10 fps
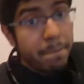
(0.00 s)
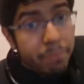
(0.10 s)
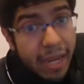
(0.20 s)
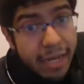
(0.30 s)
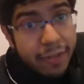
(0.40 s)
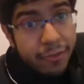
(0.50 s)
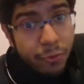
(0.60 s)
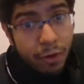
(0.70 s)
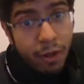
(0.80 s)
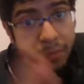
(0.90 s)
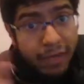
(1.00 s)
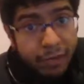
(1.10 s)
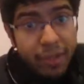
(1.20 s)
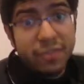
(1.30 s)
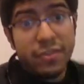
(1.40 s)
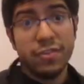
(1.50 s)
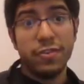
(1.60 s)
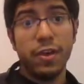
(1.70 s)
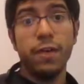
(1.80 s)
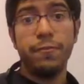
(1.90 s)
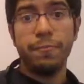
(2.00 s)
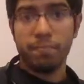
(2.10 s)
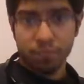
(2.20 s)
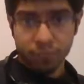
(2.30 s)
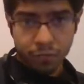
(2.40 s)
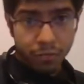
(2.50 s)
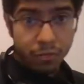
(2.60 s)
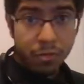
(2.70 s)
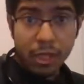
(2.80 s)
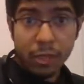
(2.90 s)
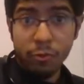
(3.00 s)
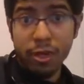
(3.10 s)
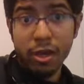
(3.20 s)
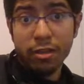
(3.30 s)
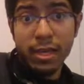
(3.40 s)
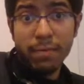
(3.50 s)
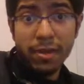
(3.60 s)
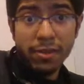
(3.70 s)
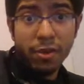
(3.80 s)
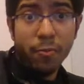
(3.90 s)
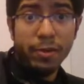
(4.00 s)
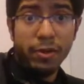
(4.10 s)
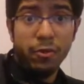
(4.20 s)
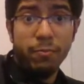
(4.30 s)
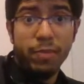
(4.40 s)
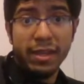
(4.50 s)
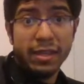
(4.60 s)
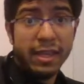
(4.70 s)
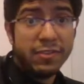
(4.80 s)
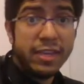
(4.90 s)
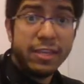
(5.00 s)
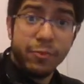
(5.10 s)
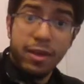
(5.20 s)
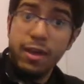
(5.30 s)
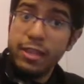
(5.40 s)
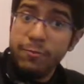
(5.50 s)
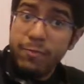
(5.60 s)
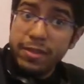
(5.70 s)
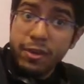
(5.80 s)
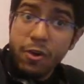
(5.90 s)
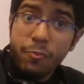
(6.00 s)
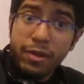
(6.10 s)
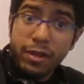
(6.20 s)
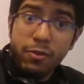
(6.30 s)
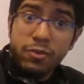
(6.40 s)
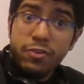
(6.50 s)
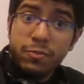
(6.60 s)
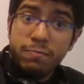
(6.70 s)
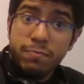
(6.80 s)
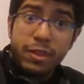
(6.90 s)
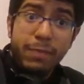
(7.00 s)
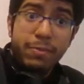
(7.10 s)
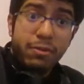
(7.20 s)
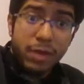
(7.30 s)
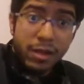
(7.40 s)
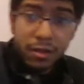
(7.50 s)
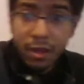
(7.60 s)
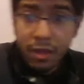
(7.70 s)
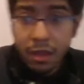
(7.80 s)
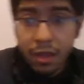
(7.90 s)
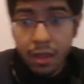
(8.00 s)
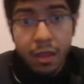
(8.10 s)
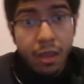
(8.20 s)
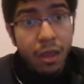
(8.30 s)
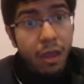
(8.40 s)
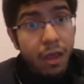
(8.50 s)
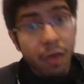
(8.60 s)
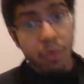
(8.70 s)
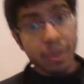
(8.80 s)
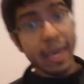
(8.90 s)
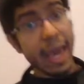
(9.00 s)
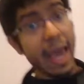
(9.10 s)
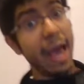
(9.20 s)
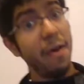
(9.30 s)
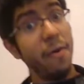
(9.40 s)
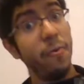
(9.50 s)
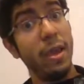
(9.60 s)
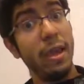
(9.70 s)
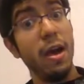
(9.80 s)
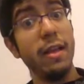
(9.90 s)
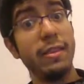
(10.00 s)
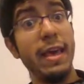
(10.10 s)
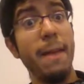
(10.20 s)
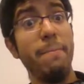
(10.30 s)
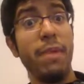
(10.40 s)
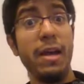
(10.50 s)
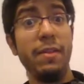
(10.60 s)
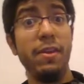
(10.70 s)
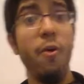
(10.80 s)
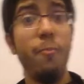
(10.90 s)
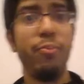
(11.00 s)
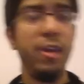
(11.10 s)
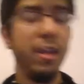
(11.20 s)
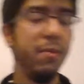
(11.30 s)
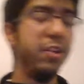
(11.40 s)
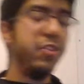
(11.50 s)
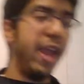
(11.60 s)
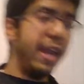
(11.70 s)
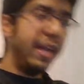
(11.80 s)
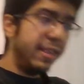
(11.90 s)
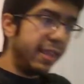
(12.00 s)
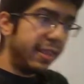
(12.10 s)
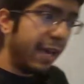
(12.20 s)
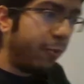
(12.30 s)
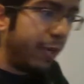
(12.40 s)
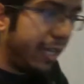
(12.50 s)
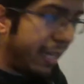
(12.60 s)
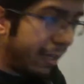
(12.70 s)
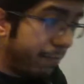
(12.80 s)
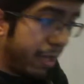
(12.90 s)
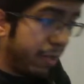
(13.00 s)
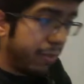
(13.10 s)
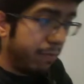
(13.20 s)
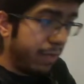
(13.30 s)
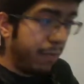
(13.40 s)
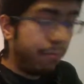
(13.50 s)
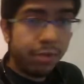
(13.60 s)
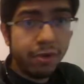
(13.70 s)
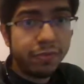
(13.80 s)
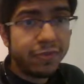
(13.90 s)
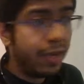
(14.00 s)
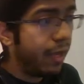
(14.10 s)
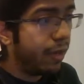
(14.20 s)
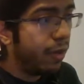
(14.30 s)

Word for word: being enthralled by greasy stuff, we got that by the opening. Her being a lazy ass, we got that by the opening. Her sleeping around a lot, oh yeah, we got that by the opening. Pretty much anything that we need about the main protag,